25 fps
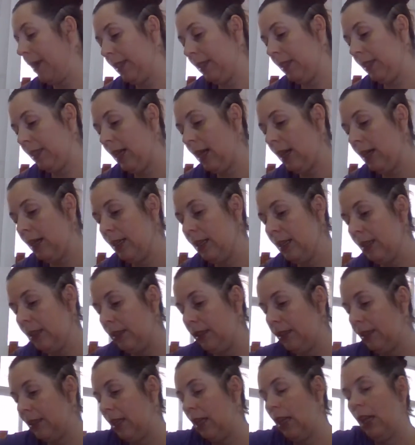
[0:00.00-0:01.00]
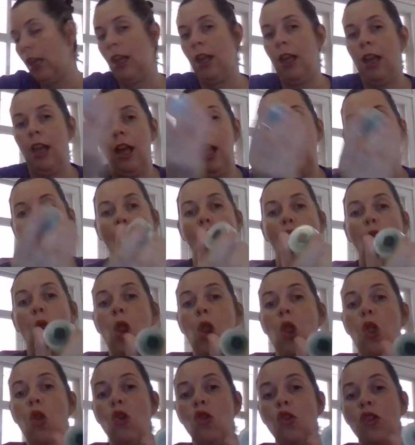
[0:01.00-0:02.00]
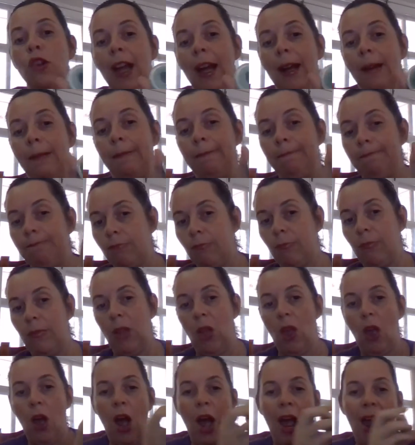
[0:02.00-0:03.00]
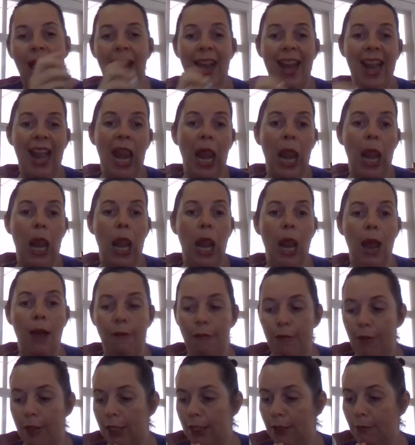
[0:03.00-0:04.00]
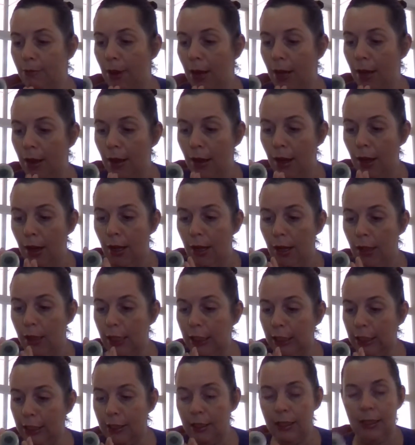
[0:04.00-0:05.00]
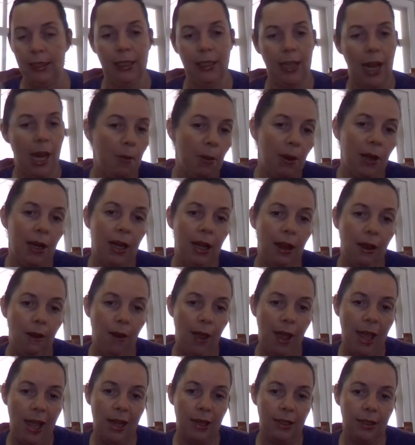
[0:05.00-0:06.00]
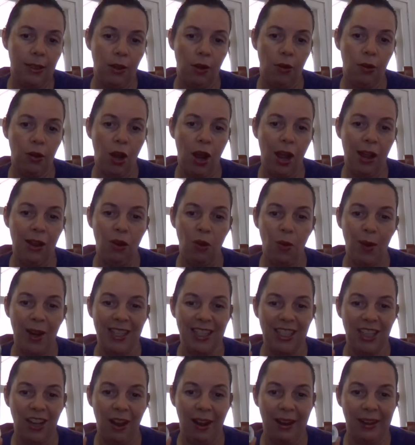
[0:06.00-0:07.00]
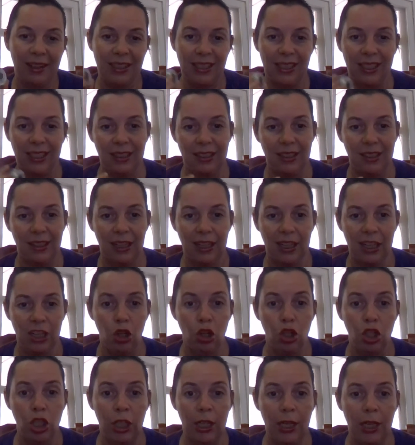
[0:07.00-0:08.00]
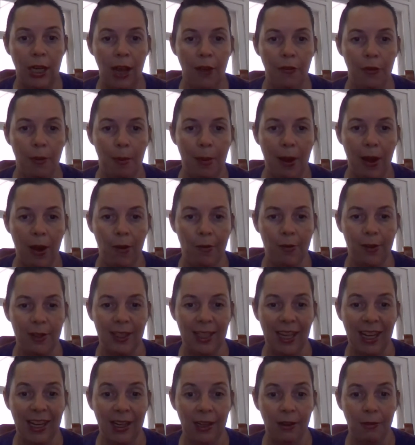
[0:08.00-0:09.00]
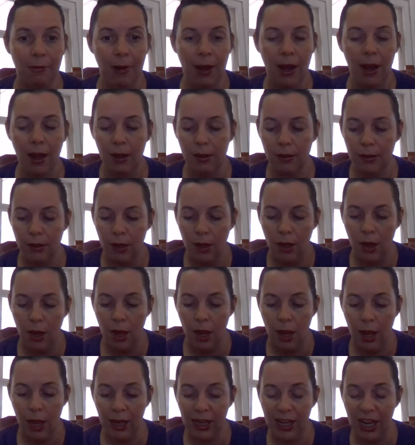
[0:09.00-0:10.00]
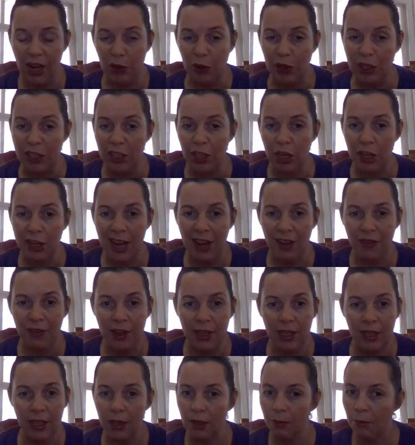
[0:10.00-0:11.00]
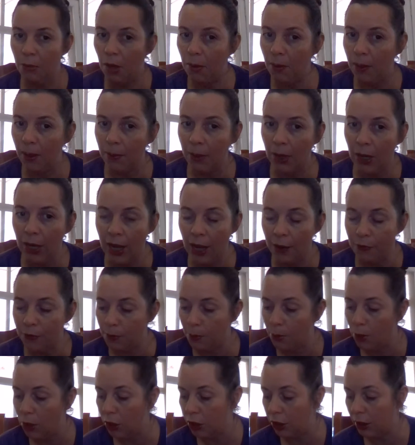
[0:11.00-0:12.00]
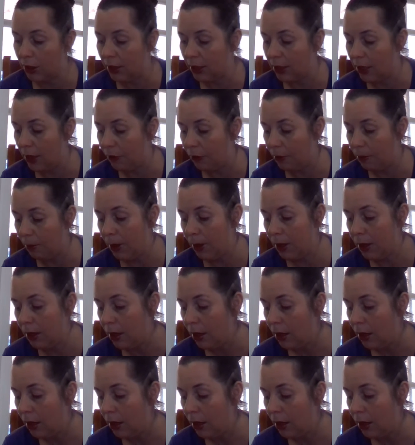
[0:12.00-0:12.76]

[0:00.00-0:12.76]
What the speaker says: sellers, Luna. I love this one. This is a staple in our household. I always like to usually have a bar of this hanging around. Currently don't have any at the moment. I'm going to have to purchase another one.